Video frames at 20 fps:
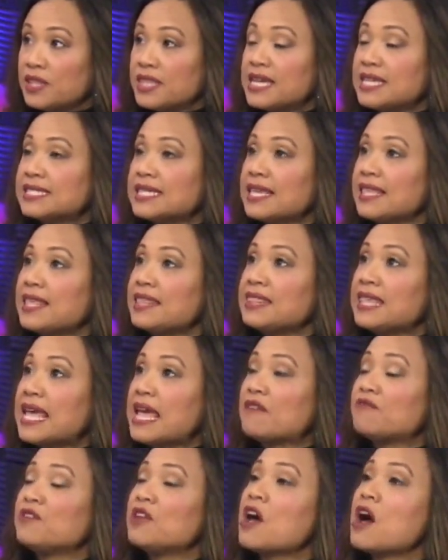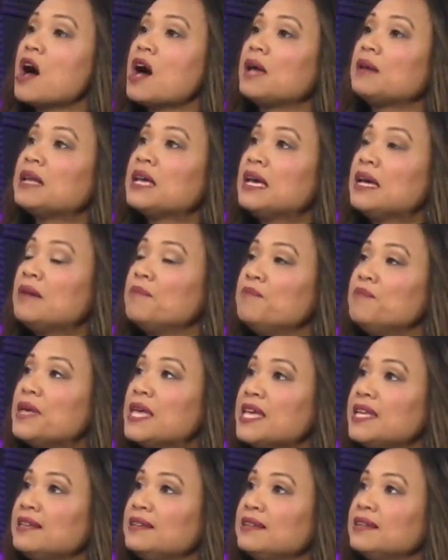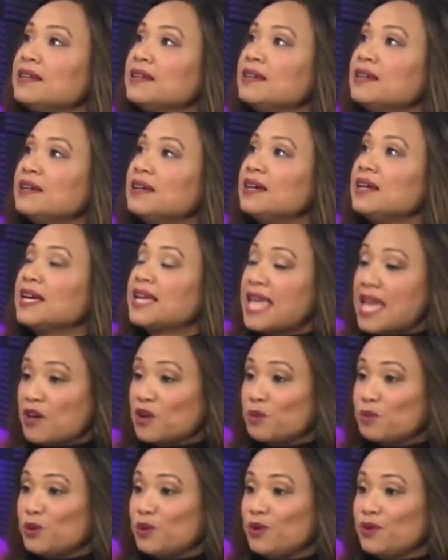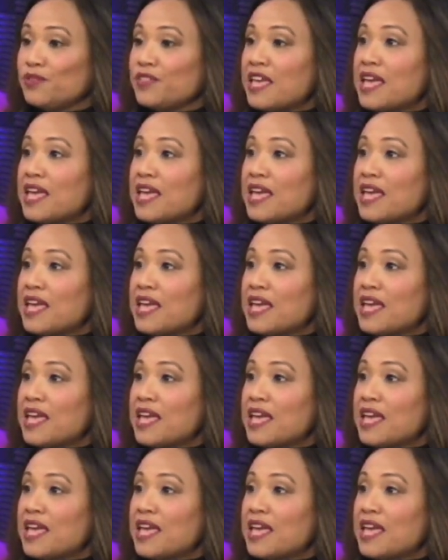and they say that they have not been accountable.